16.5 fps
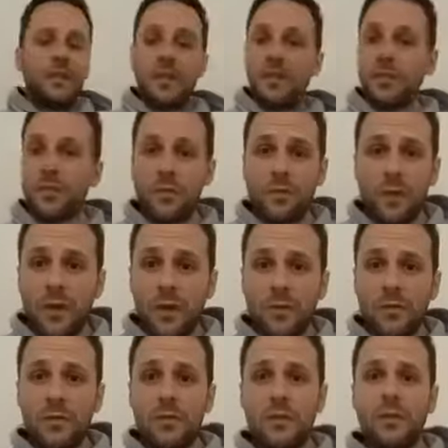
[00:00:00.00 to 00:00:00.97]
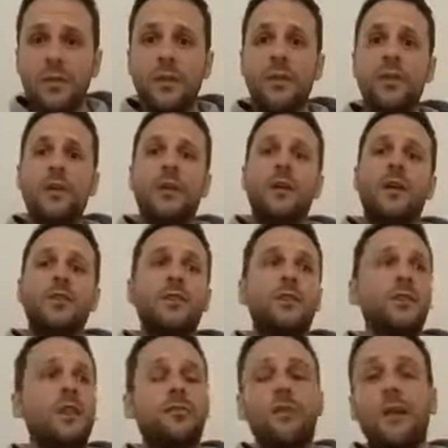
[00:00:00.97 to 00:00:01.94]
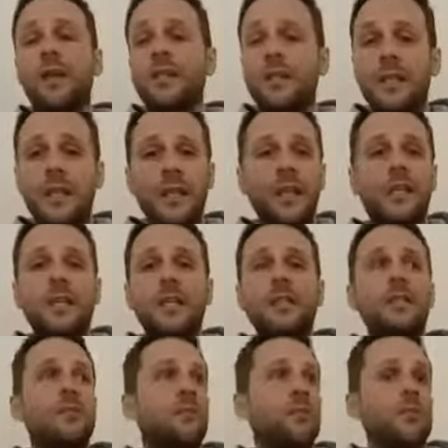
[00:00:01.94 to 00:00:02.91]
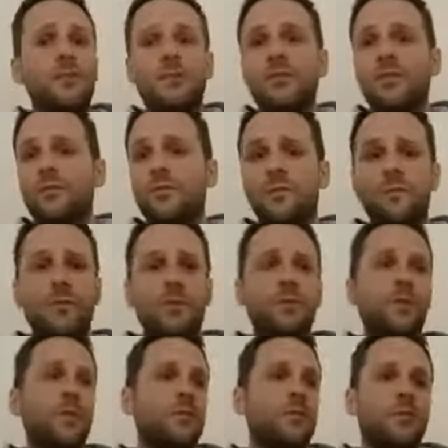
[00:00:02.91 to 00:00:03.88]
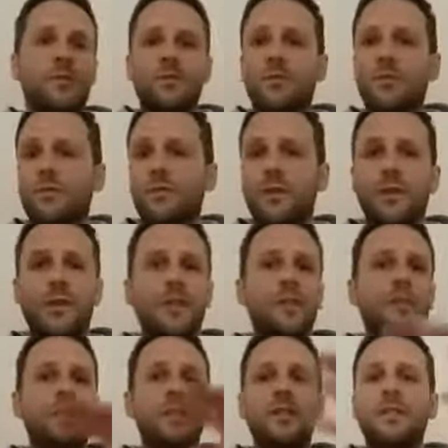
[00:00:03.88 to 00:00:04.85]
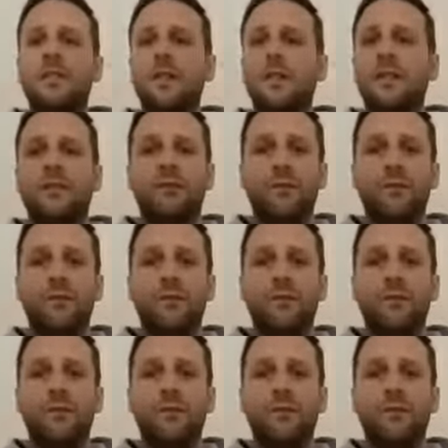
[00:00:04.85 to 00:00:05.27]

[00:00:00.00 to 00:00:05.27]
didn't do loads. I just said, right, take it easy. We'll just do some mobility work, do something nice and easy. And they